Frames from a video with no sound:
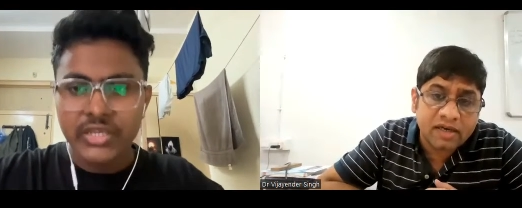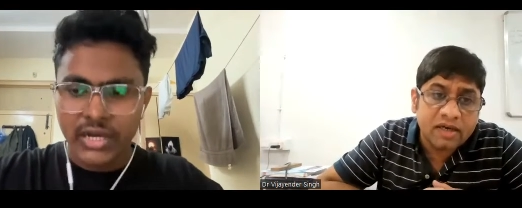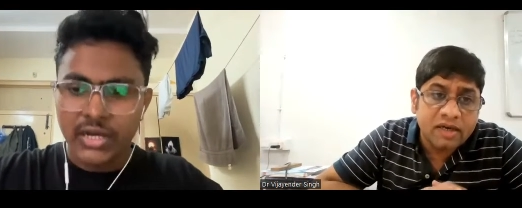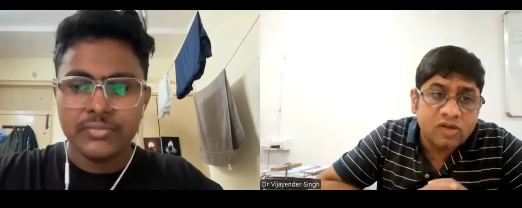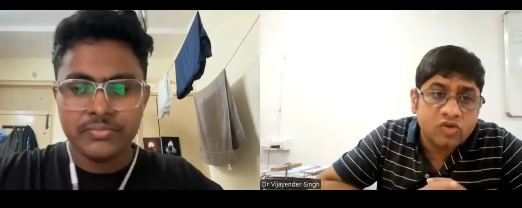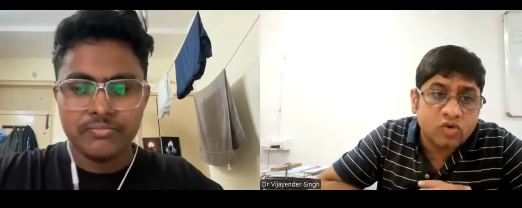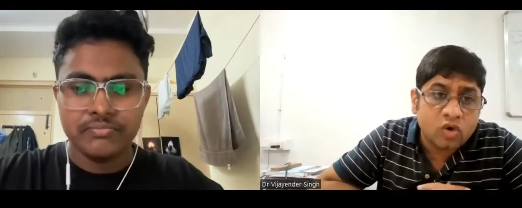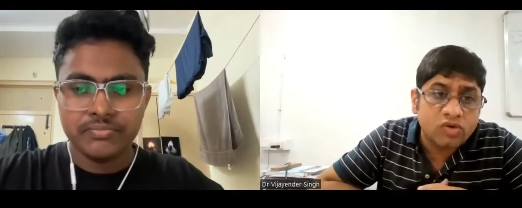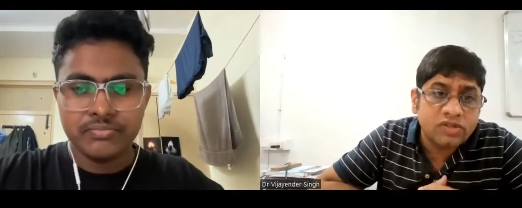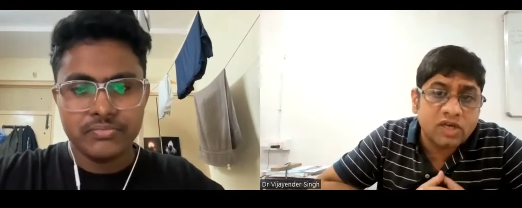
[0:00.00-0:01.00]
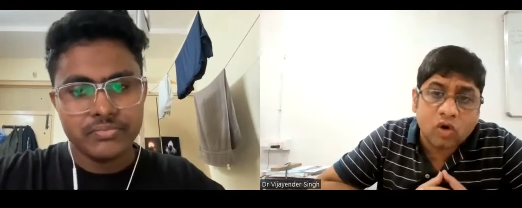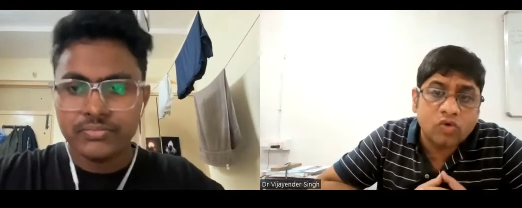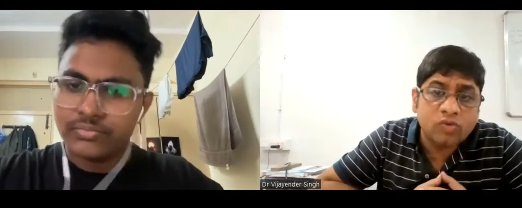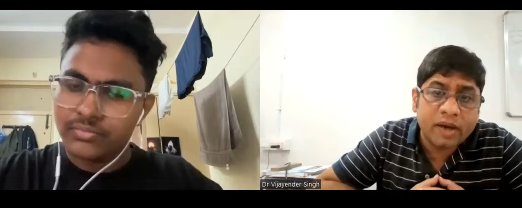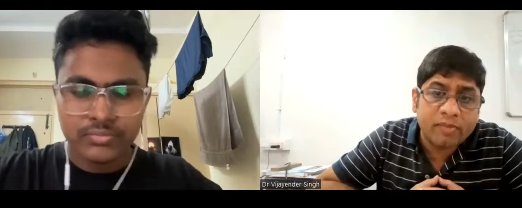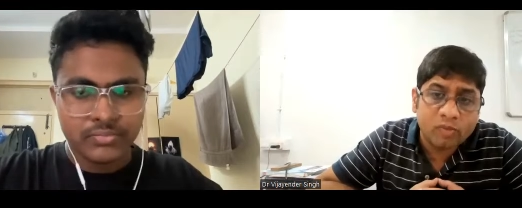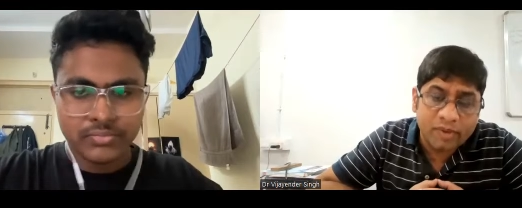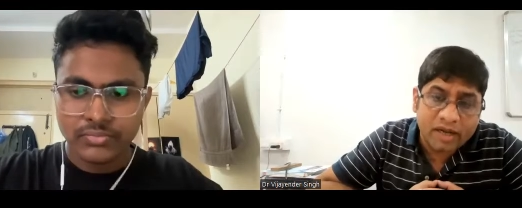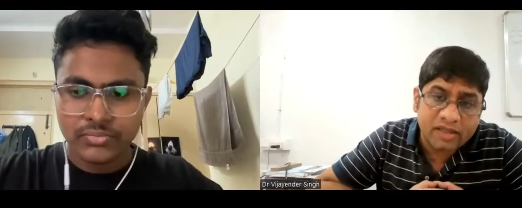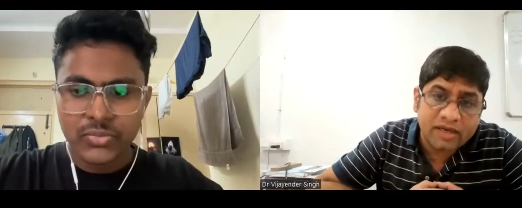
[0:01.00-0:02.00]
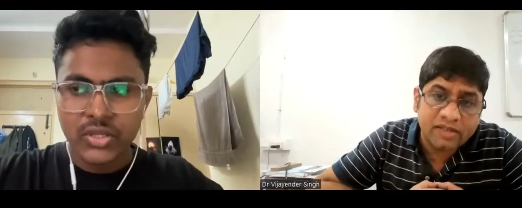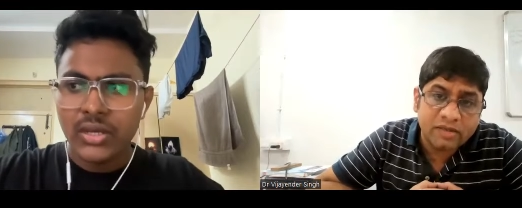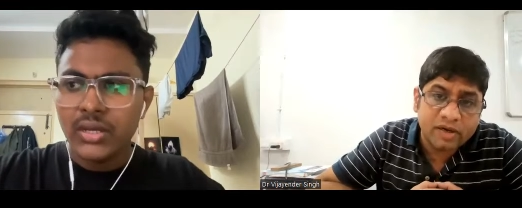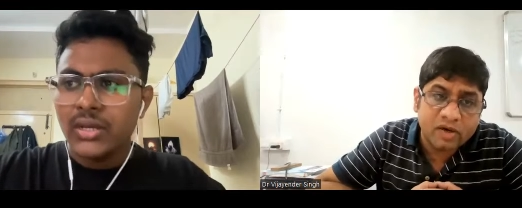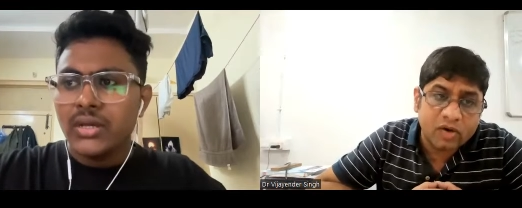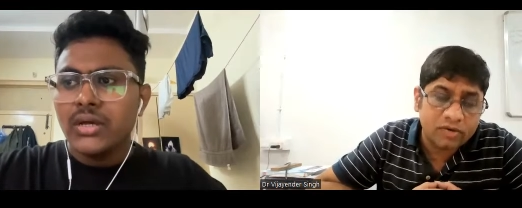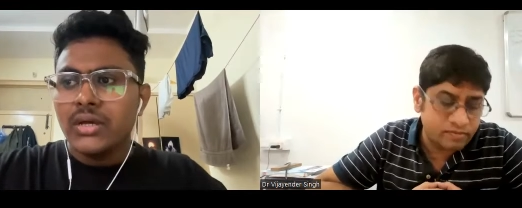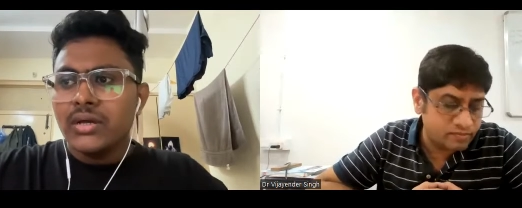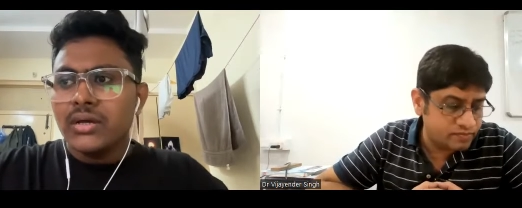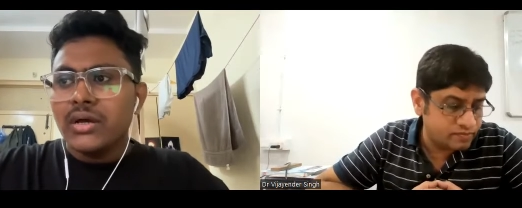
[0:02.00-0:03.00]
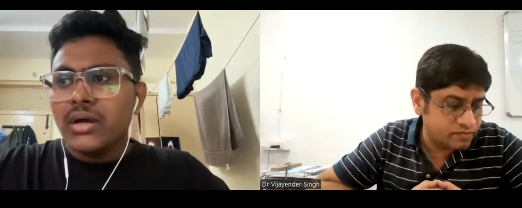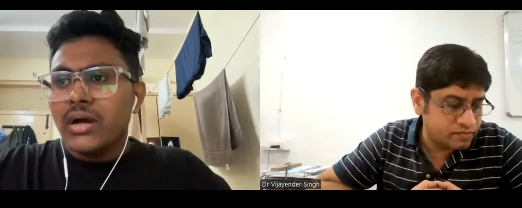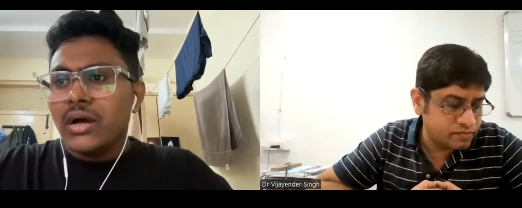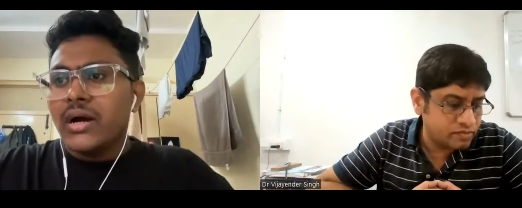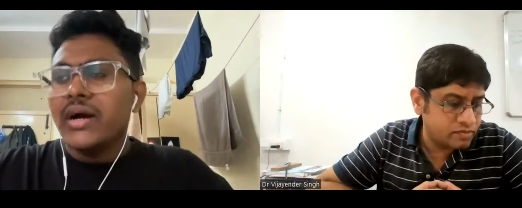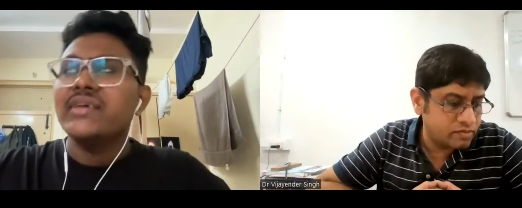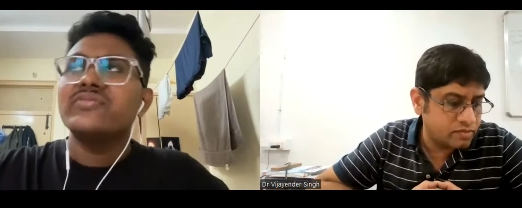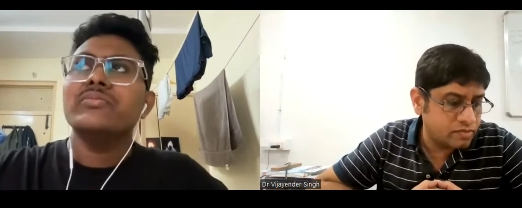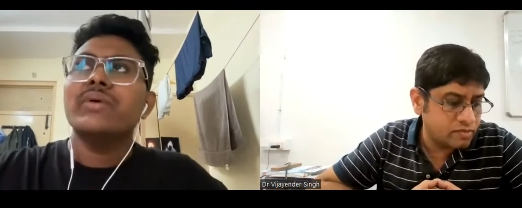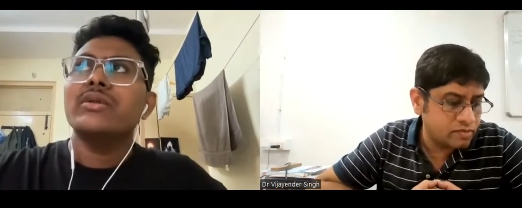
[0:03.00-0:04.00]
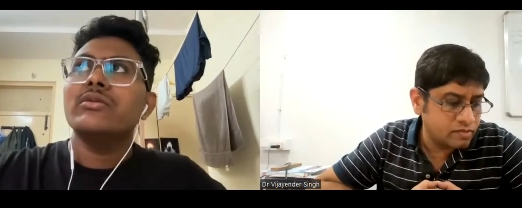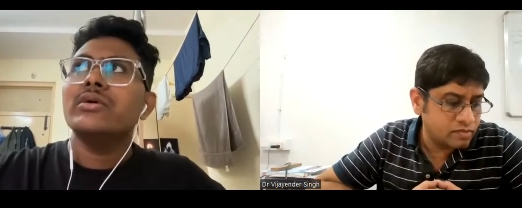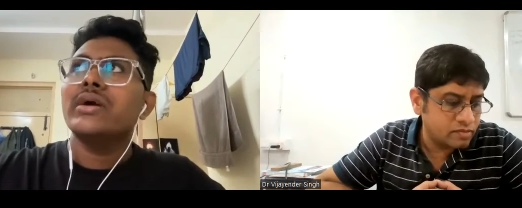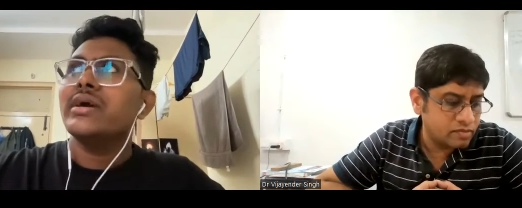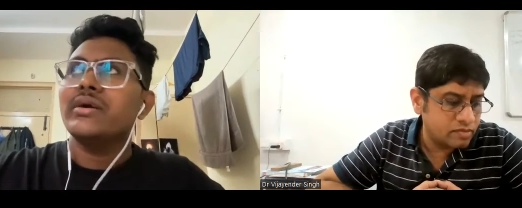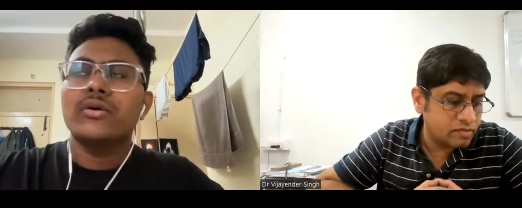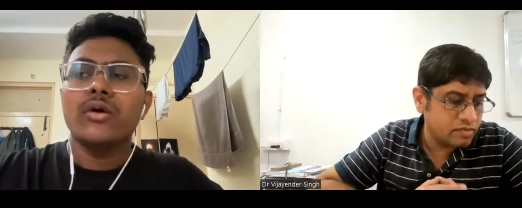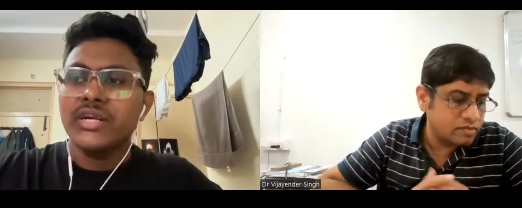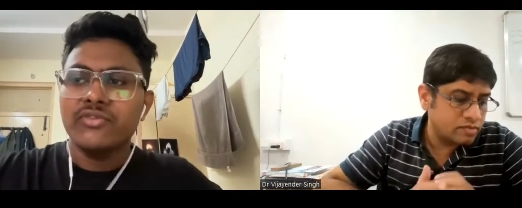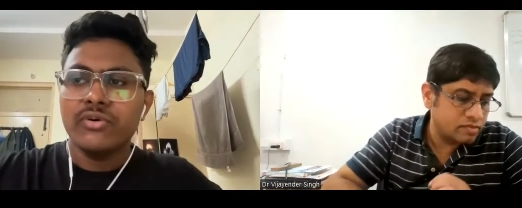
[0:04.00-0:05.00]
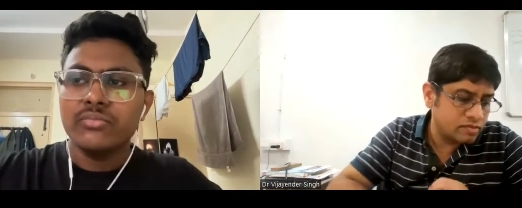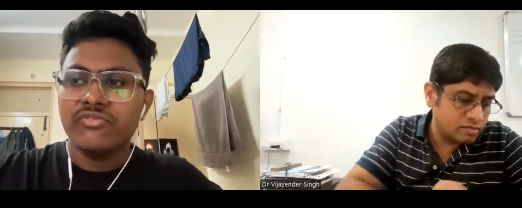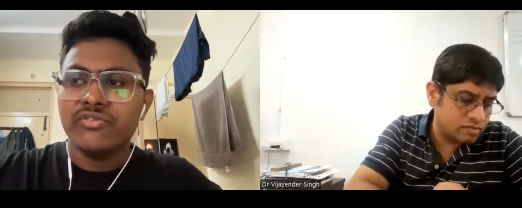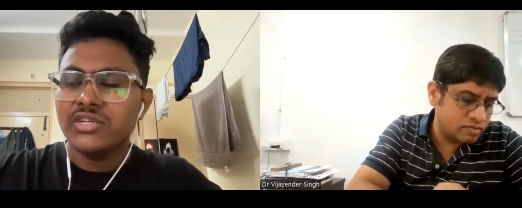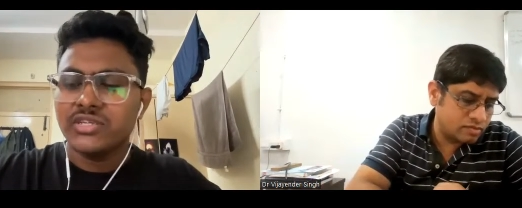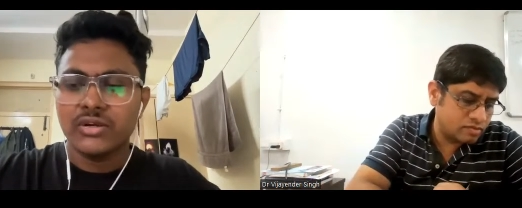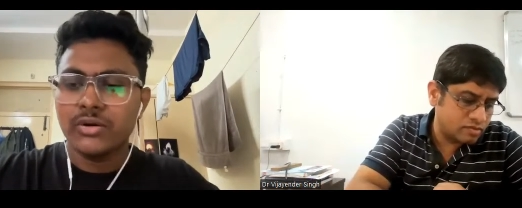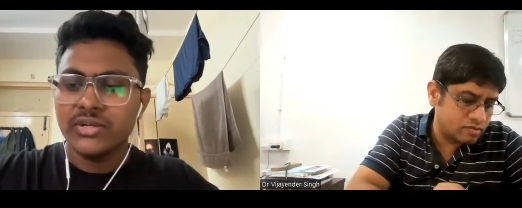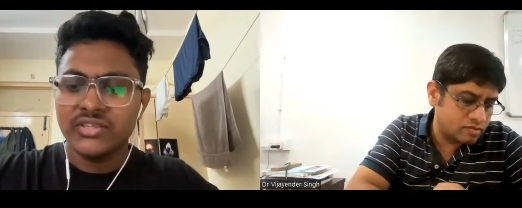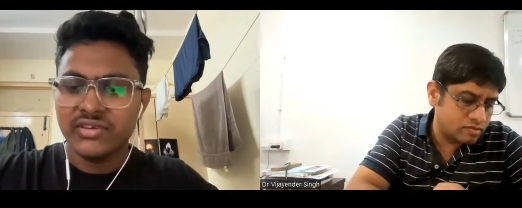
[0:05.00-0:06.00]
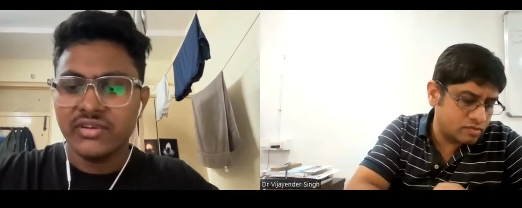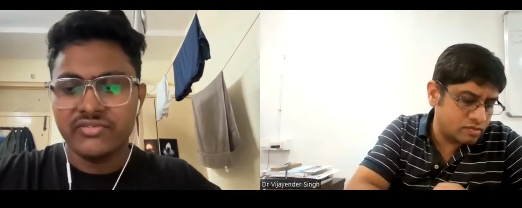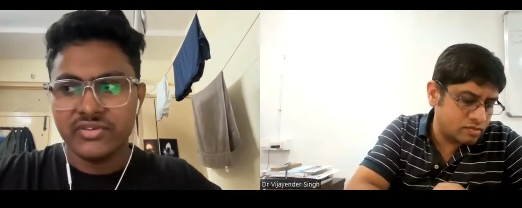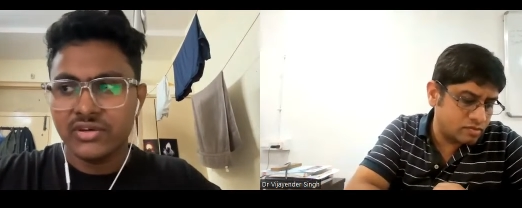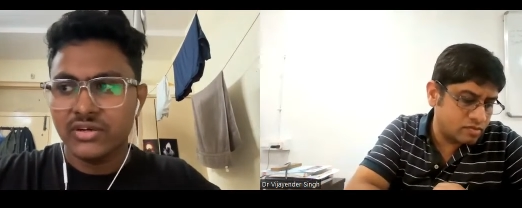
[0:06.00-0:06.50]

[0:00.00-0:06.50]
Speaker 1: aata hai. So kaun se round pe aapko mila tha IISc Bangalore? IISc Bangalore, I got it from the first round itself.